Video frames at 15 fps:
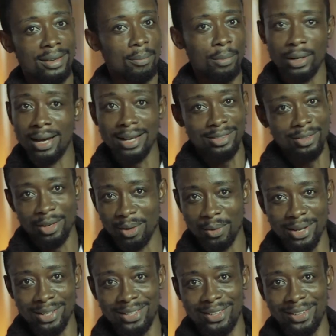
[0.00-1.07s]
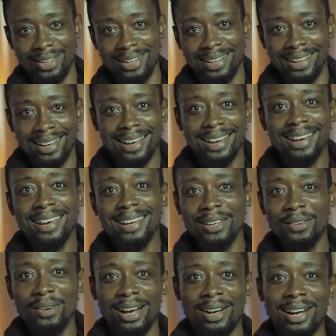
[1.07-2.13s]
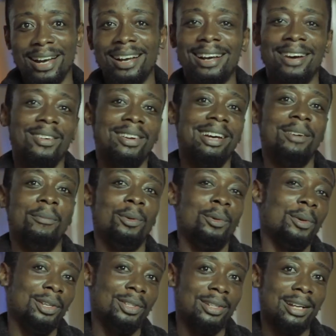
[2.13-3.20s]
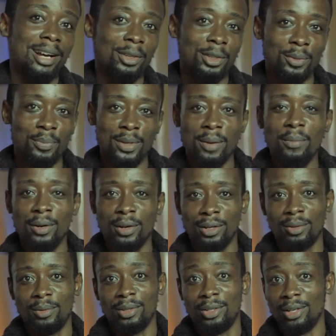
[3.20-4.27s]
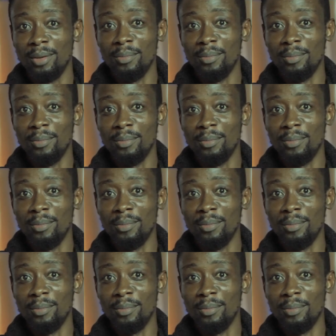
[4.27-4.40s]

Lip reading: But that's not a question. If I can't count that question, that should be a bonus question.